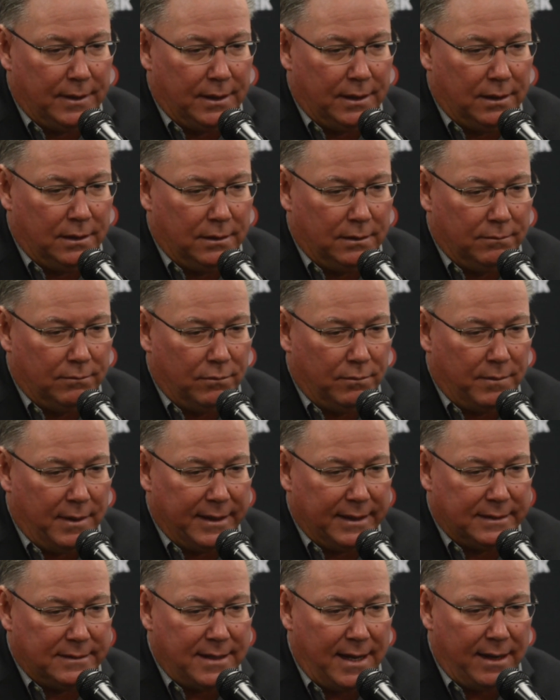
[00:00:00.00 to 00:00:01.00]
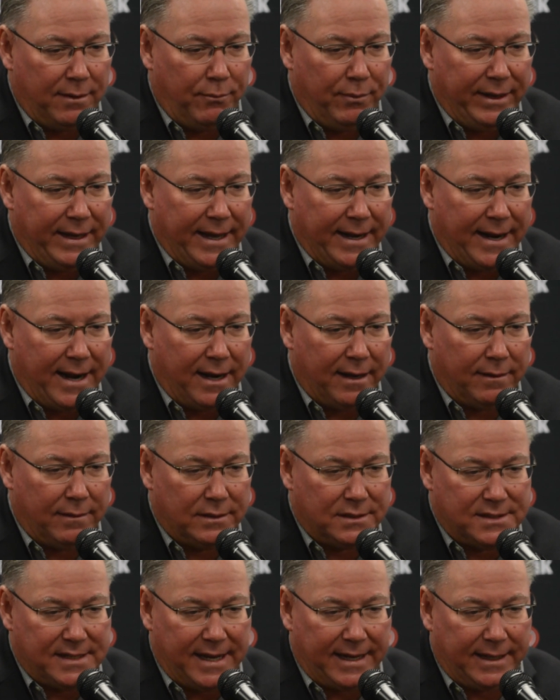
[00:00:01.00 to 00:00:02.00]
By the time we got out of
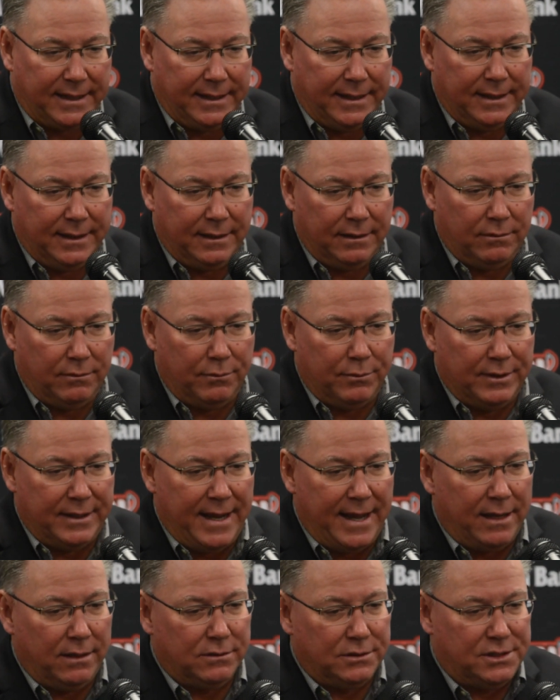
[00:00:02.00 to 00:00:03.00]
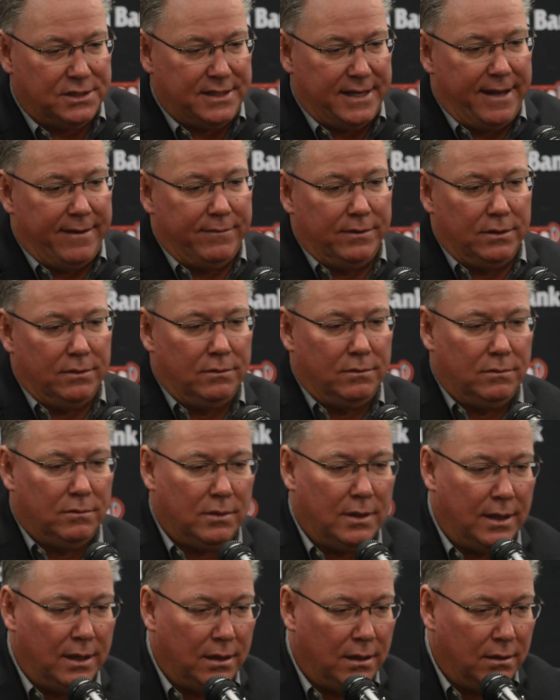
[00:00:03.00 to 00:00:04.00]
the second inning, we were down 7.
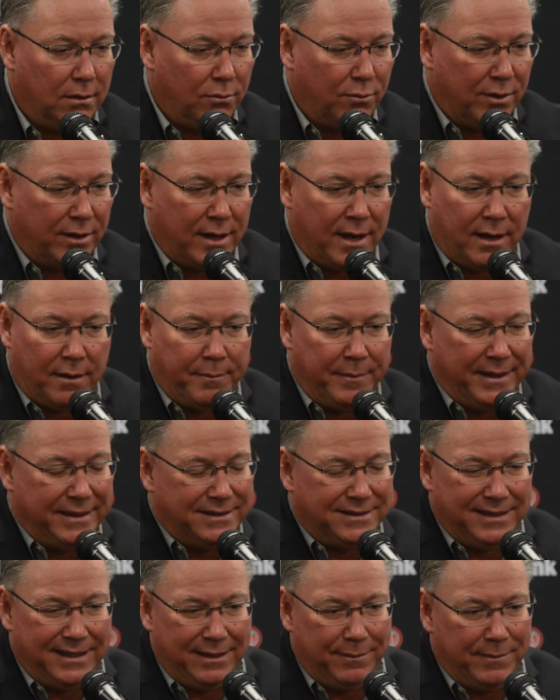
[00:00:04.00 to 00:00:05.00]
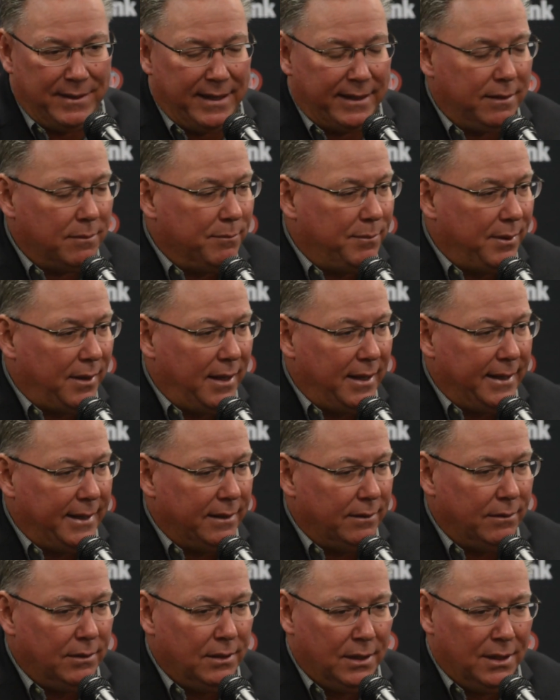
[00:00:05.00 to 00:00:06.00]
We're not a big team that can play
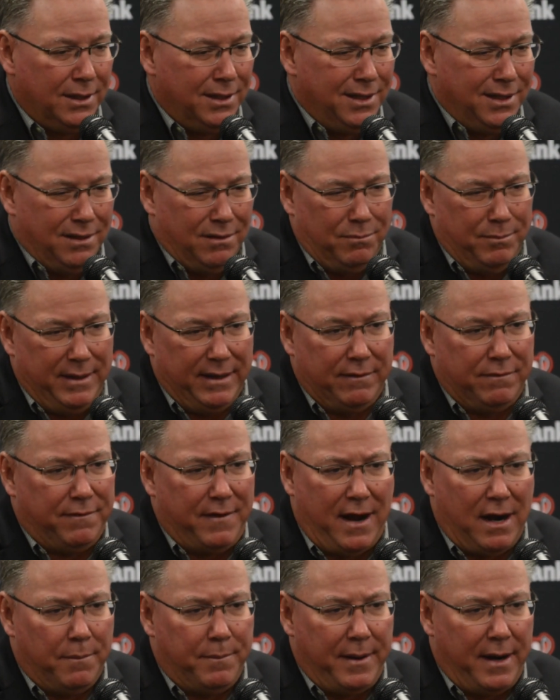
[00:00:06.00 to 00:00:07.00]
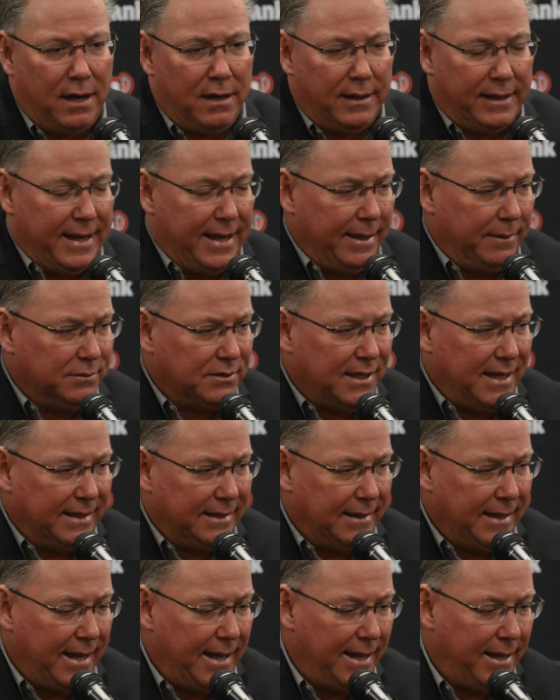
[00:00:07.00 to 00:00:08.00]
in big firepower games
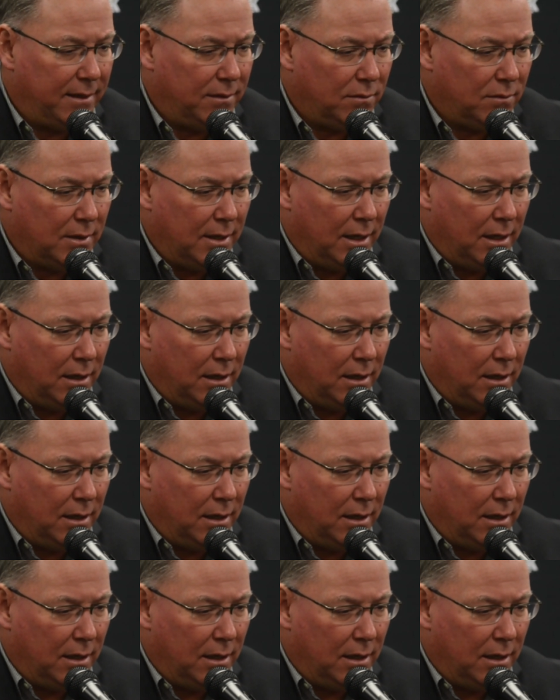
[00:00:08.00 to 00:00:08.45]
like that.